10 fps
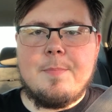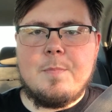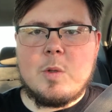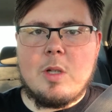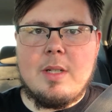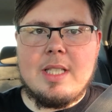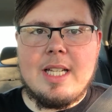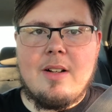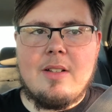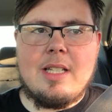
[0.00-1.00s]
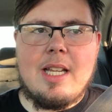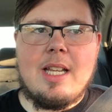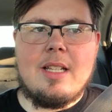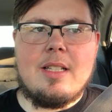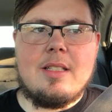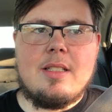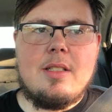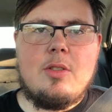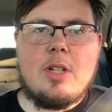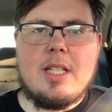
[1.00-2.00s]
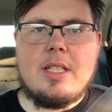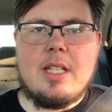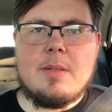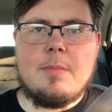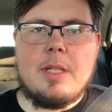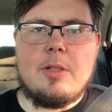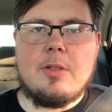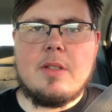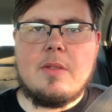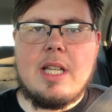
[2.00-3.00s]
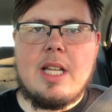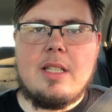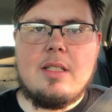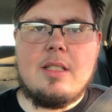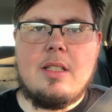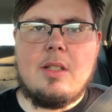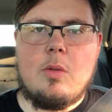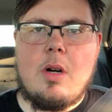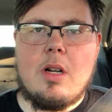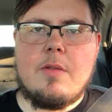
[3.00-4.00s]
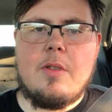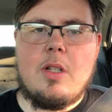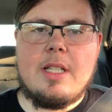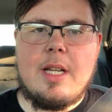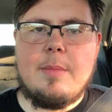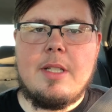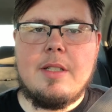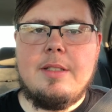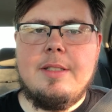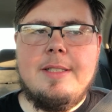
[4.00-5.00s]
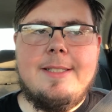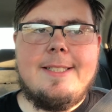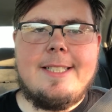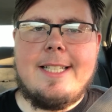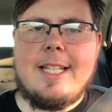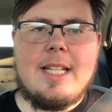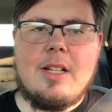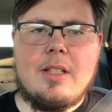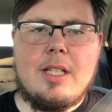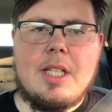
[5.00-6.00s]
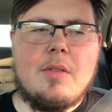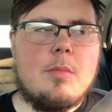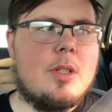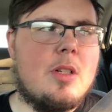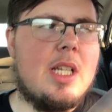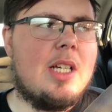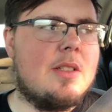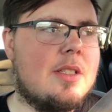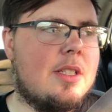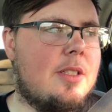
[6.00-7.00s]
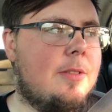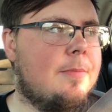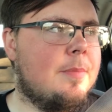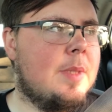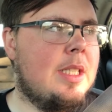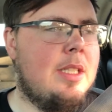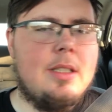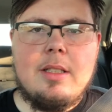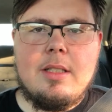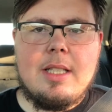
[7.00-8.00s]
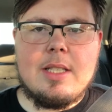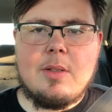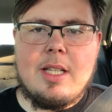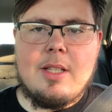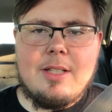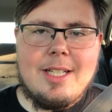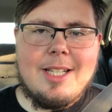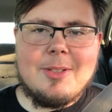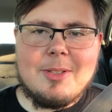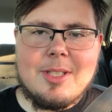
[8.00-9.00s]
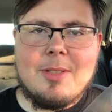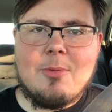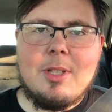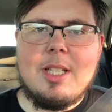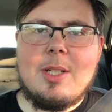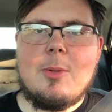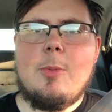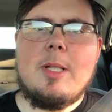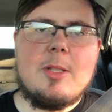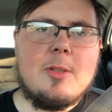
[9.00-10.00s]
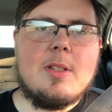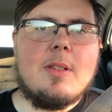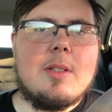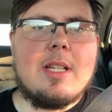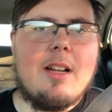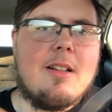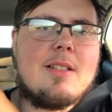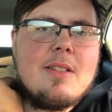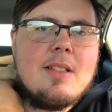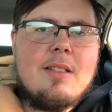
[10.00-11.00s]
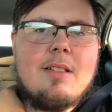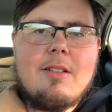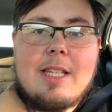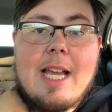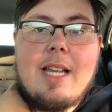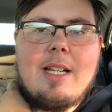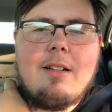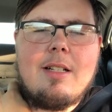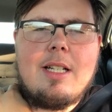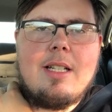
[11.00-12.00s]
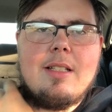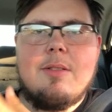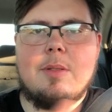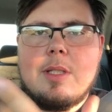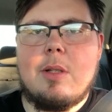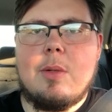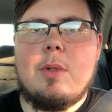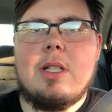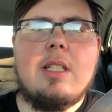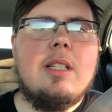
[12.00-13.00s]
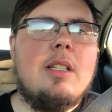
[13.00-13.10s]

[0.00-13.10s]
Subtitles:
So I went down and tried to take some pictures of that little waterfall type deal, and I don't think any of them turned out, so that's okay though. I got those really cool pictures of those herons, or that heron. There's only one.